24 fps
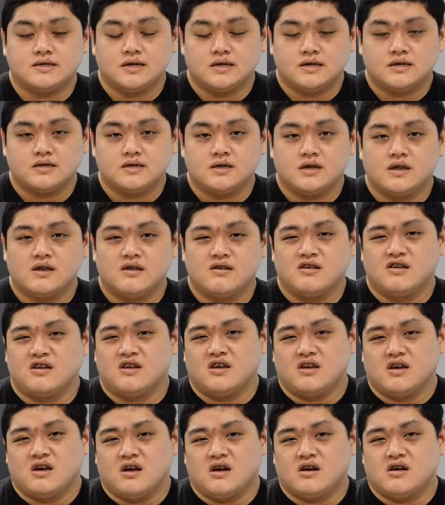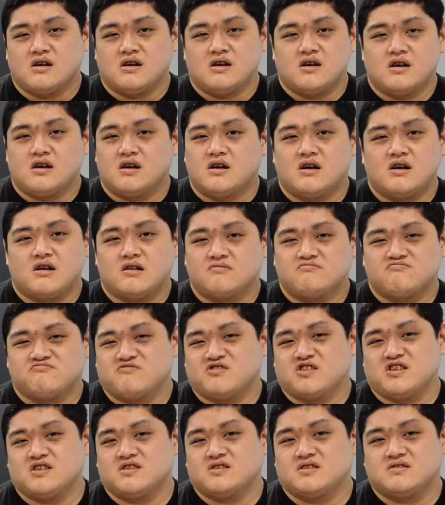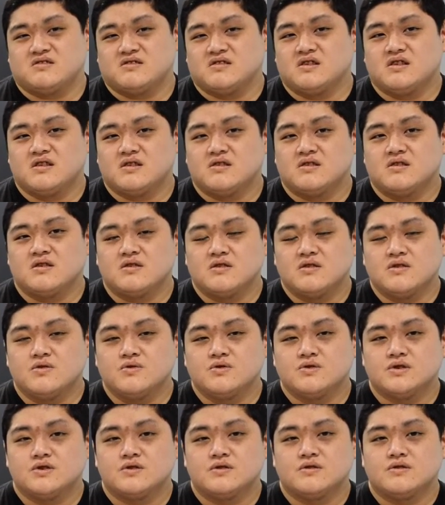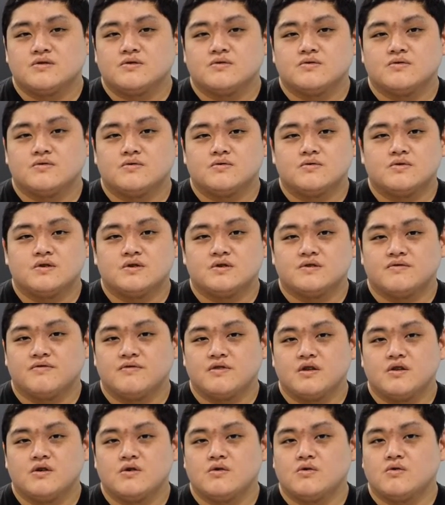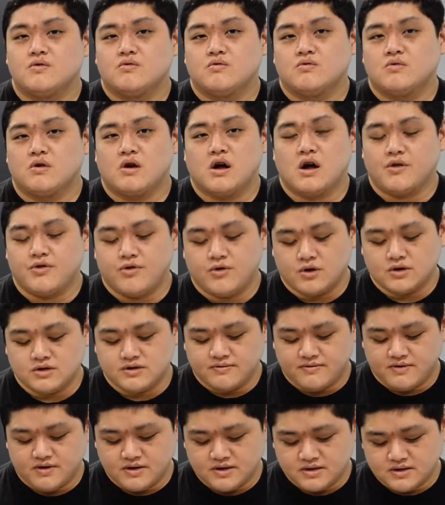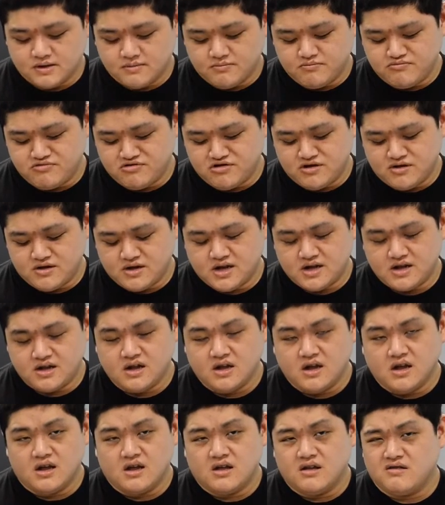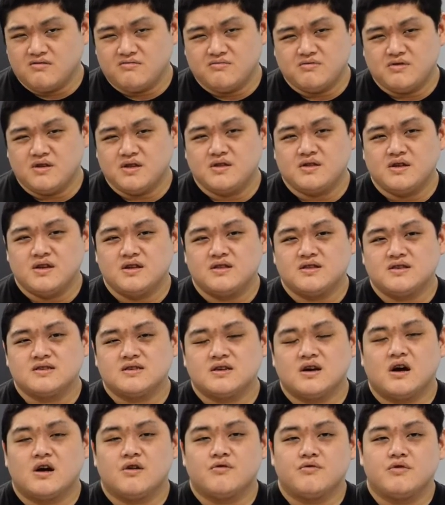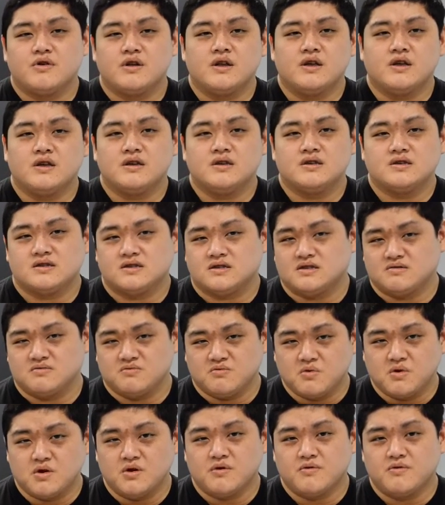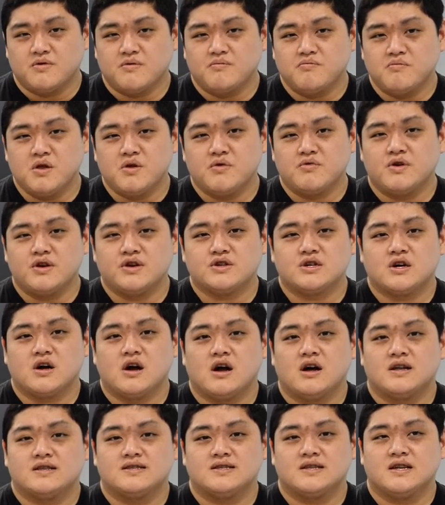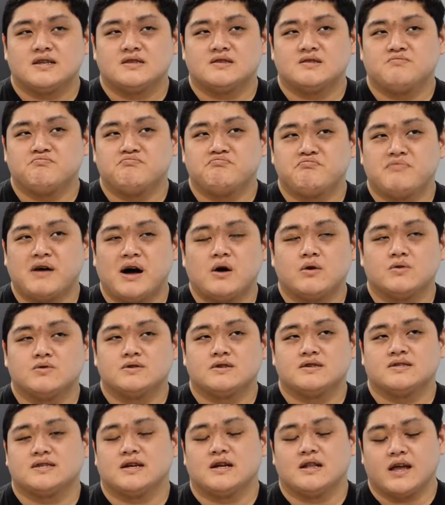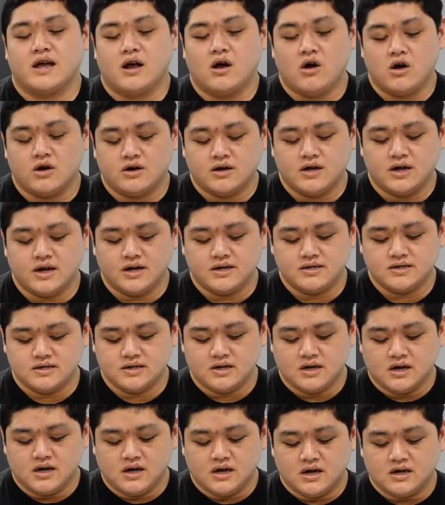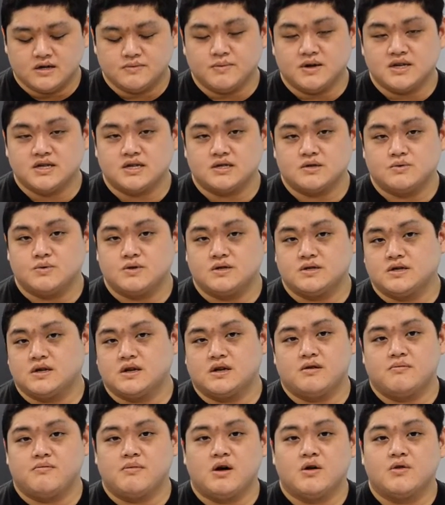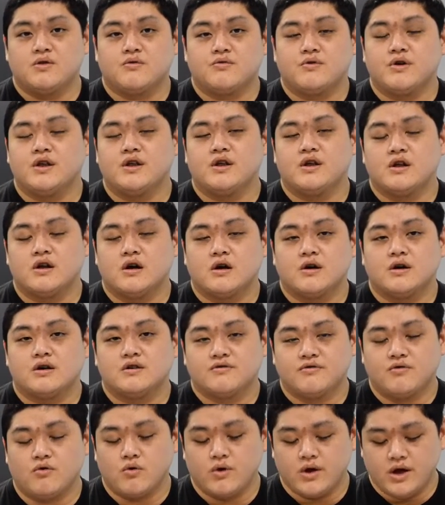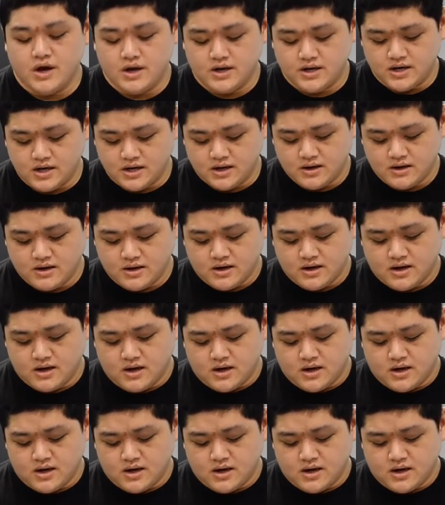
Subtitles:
1060. As in conclusion to this video, our thoughts are very simply that we think this card really is one of the mid-range cards that's bound to sell like hotcakes, as much as we said about the Radeon RX 480.